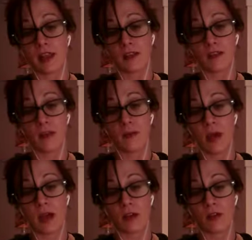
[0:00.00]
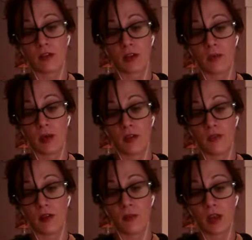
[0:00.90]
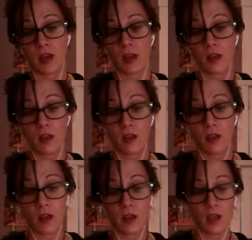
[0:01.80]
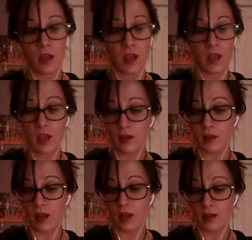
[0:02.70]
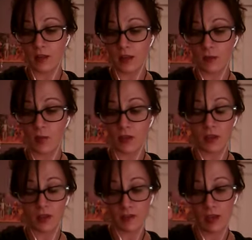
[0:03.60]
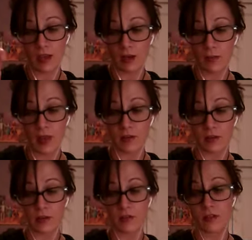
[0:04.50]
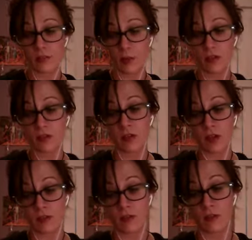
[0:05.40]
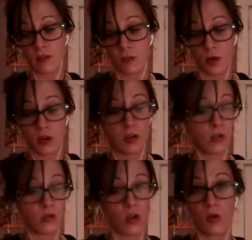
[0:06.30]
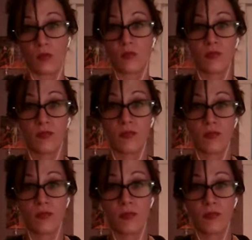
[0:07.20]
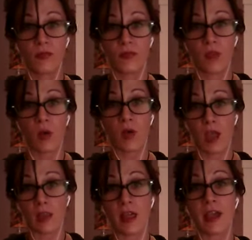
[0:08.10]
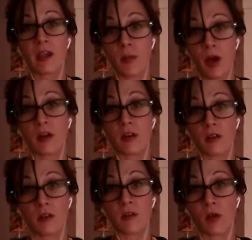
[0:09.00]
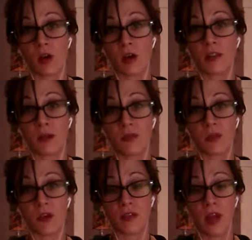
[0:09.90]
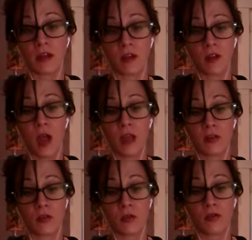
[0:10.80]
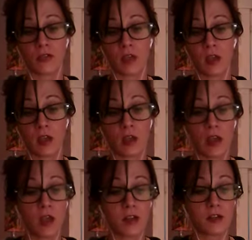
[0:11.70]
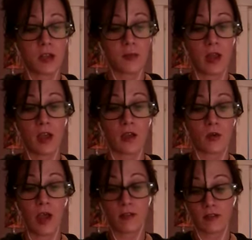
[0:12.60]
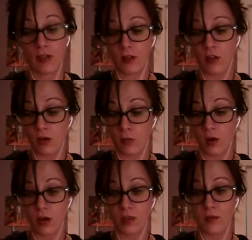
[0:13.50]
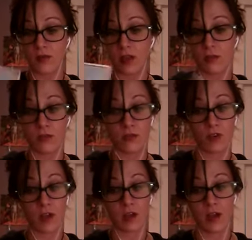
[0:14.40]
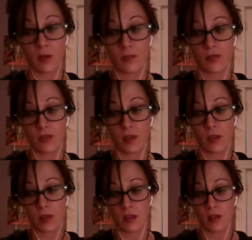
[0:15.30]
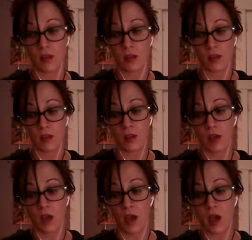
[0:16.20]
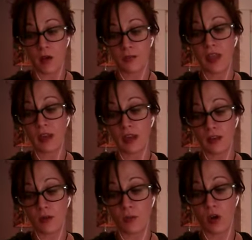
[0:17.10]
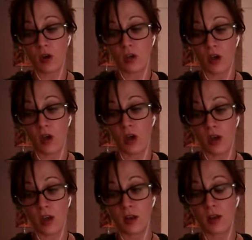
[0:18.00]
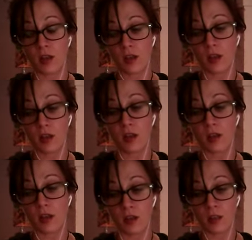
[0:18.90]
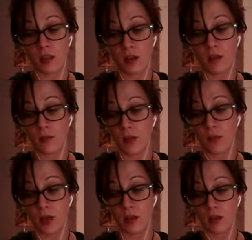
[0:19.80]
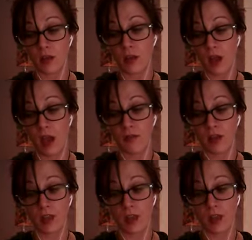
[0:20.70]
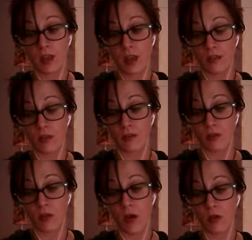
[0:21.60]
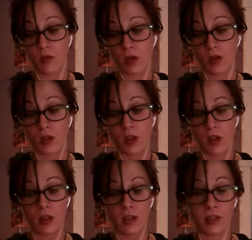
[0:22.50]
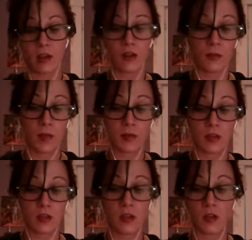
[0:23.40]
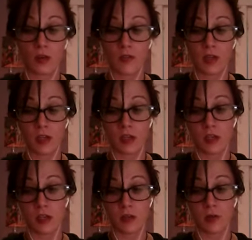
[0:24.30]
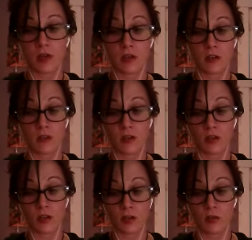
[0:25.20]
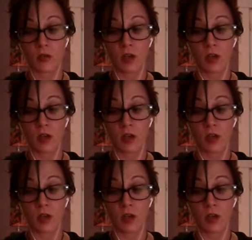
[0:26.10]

a step back though, Gemini, for a minute. And, and think about things. Eight of Pentacles. This person needs to do the work. You don't. Okay, let your partner do the work on themselves. I do I do see a Gemini who has done a lot of work on themselves. Three of Cups, eek. Um, they need to work on their commitment. I really, that's a strong one. Like their commitment to your relationship and just you two.